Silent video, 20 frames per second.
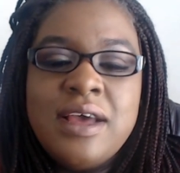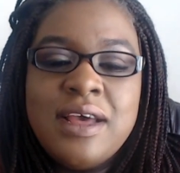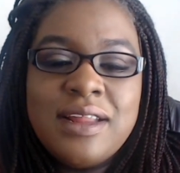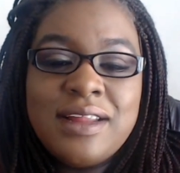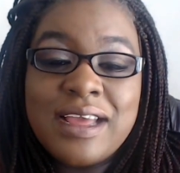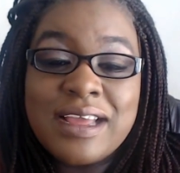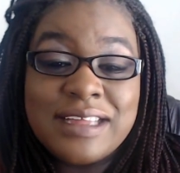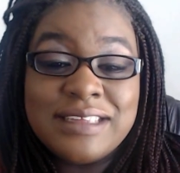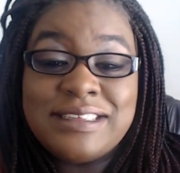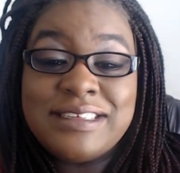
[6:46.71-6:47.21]

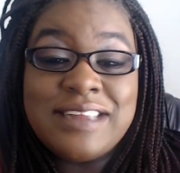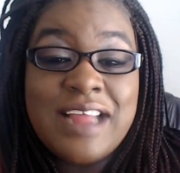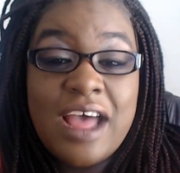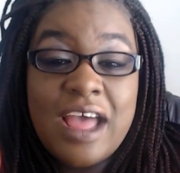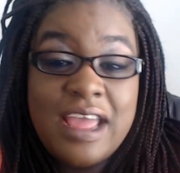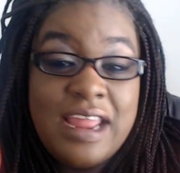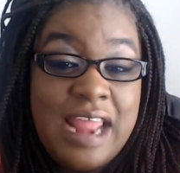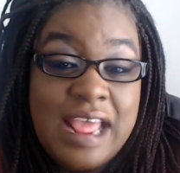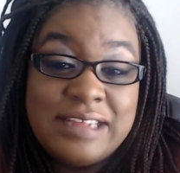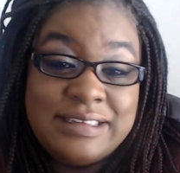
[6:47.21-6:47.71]
Like it's
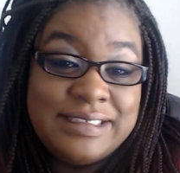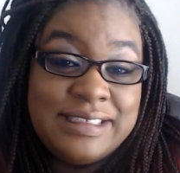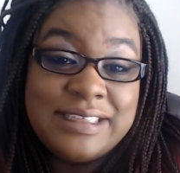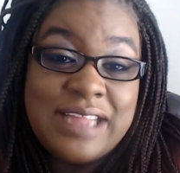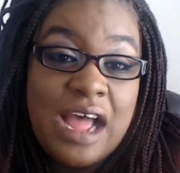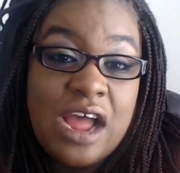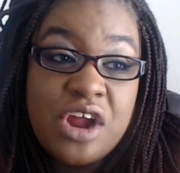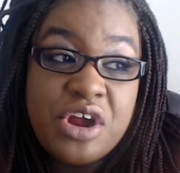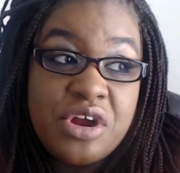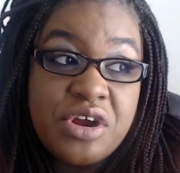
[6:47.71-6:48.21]

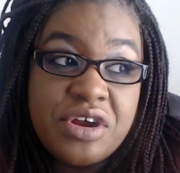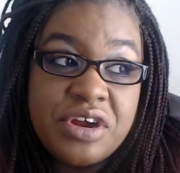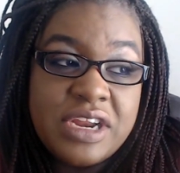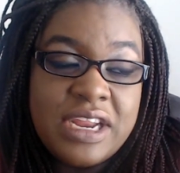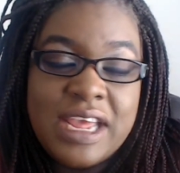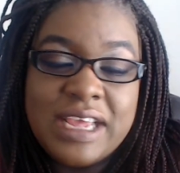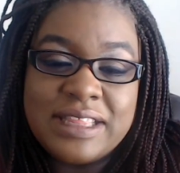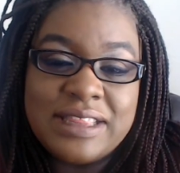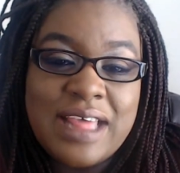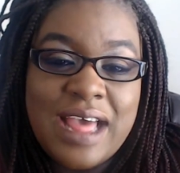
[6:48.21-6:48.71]
not hurt
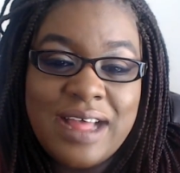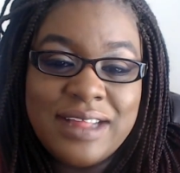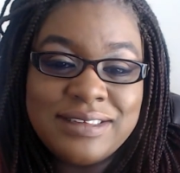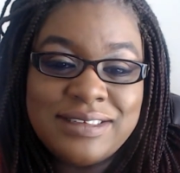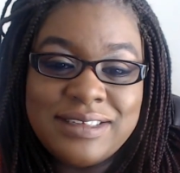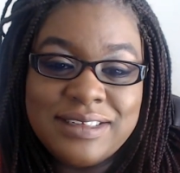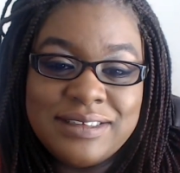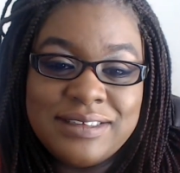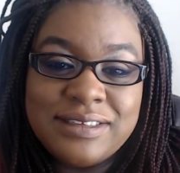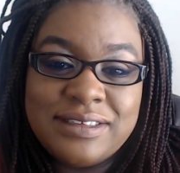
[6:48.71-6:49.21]
like that
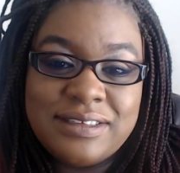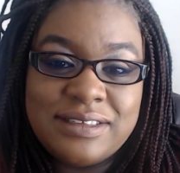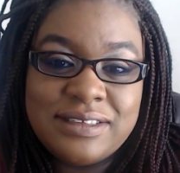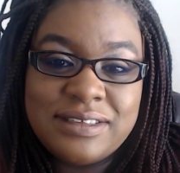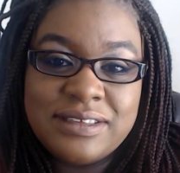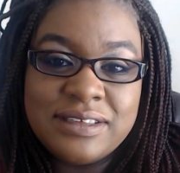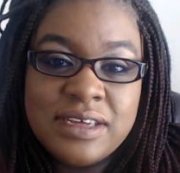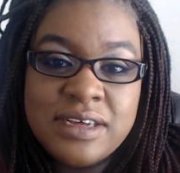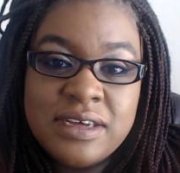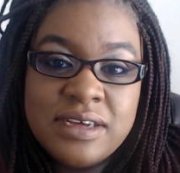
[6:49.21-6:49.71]
since